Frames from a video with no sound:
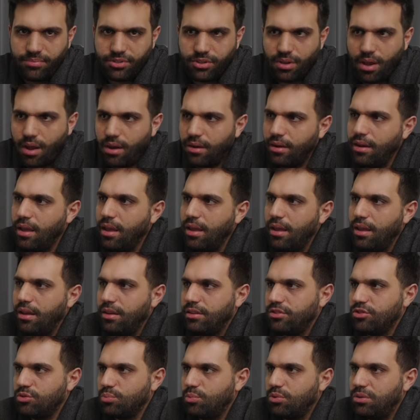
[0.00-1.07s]
song.
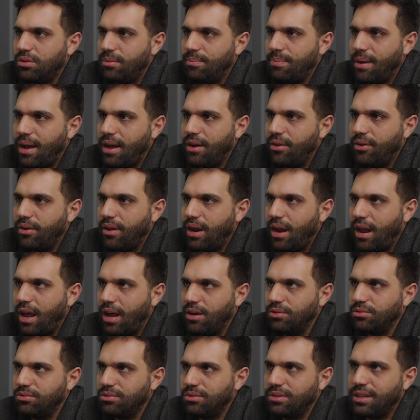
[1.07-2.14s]
It's more about
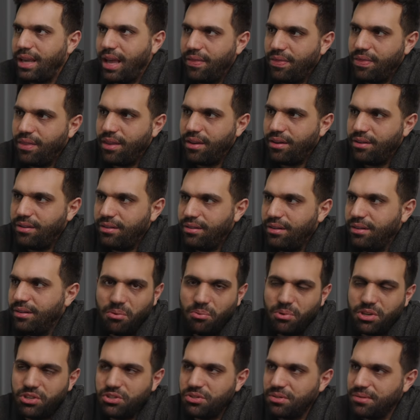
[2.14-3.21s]
how to get there,
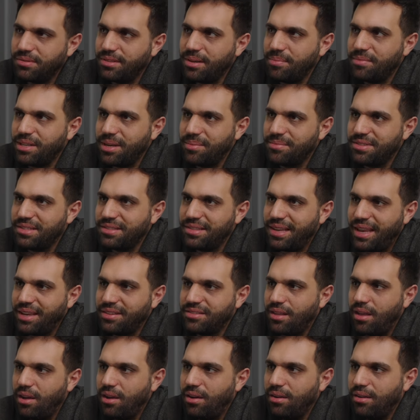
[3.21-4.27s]
which sometimes
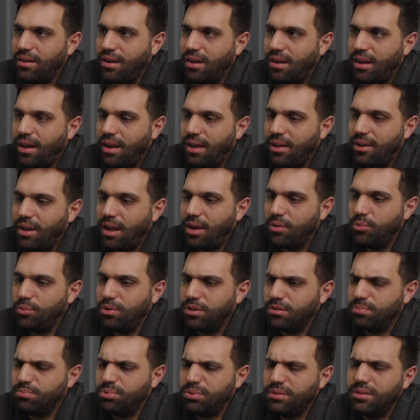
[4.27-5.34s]
takes long. I
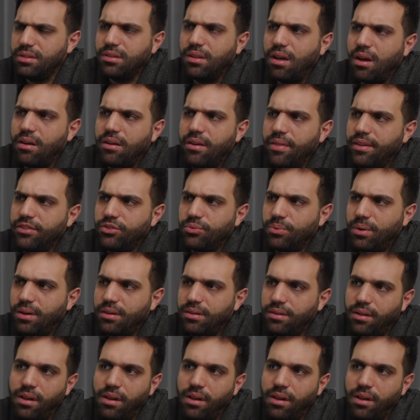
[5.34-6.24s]
worked pretty long on this one,